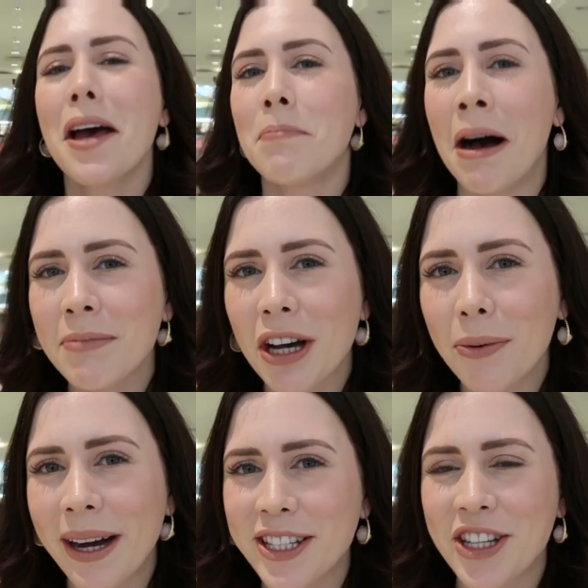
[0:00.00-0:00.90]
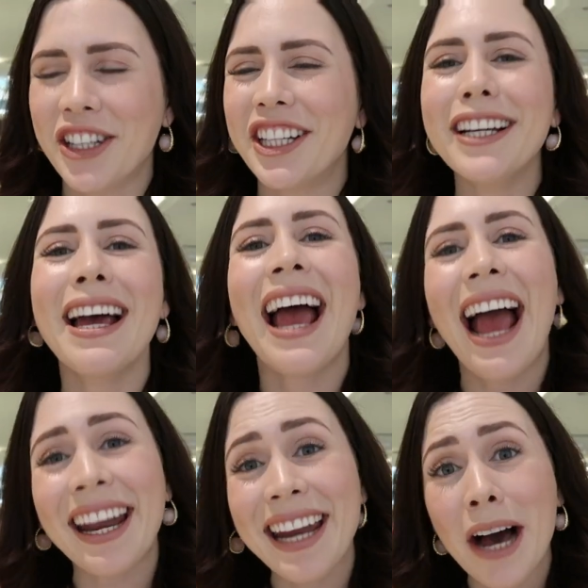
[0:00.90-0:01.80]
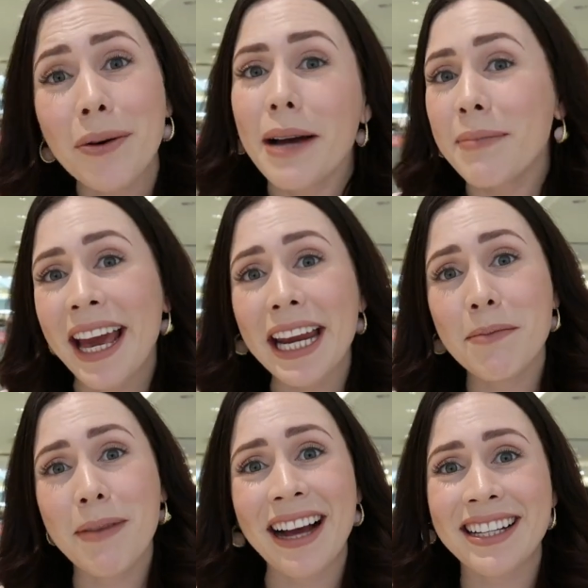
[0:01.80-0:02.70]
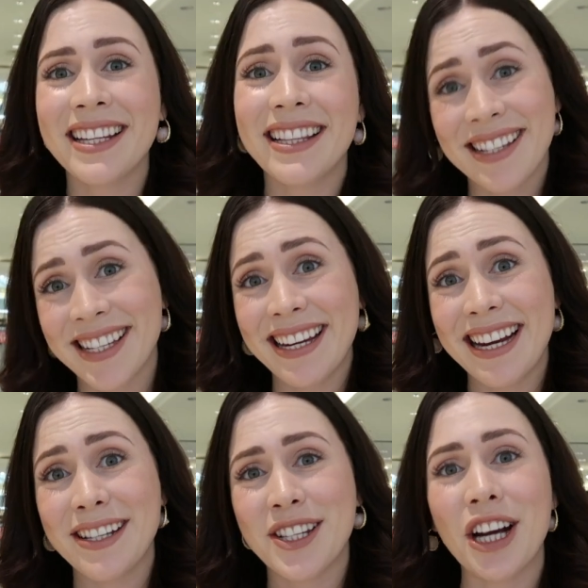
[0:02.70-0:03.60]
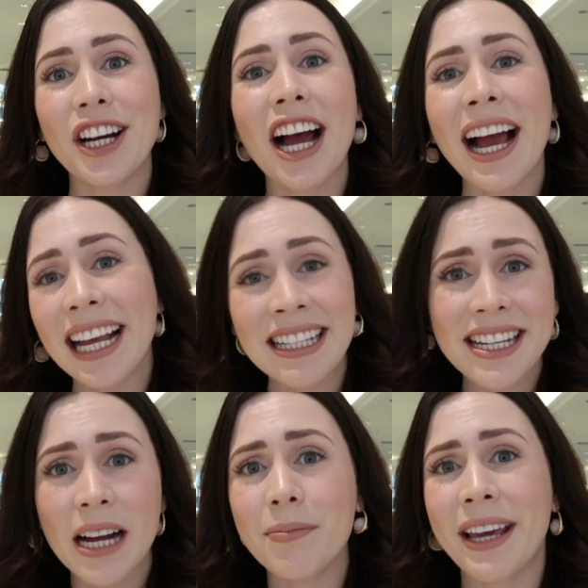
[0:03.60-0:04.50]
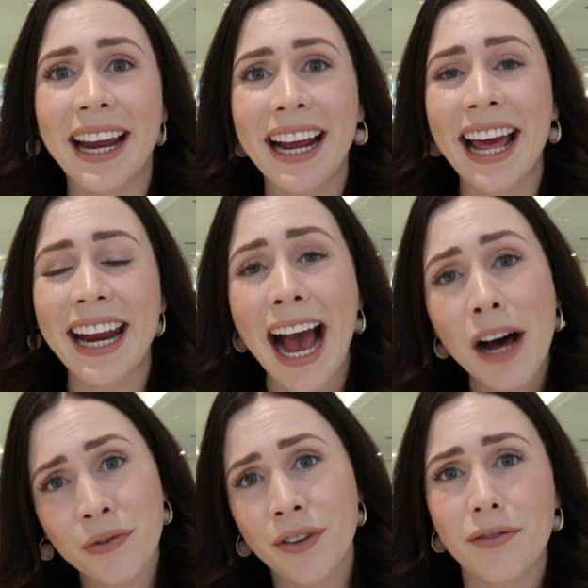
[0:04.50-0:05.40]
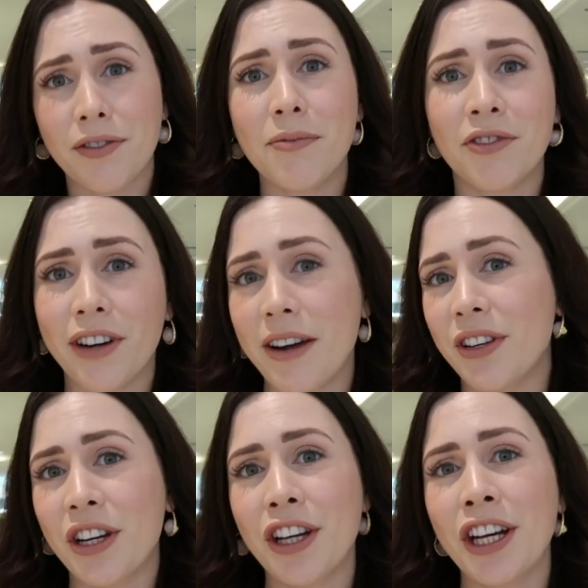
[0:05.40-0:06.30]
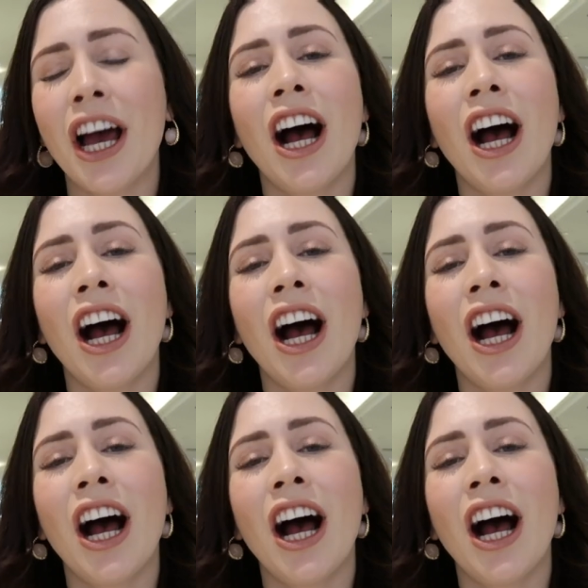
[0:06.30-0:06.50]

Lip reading: Mum got one too. And now I'm heading back to the city. So I ended up getting an outfit from Forever New.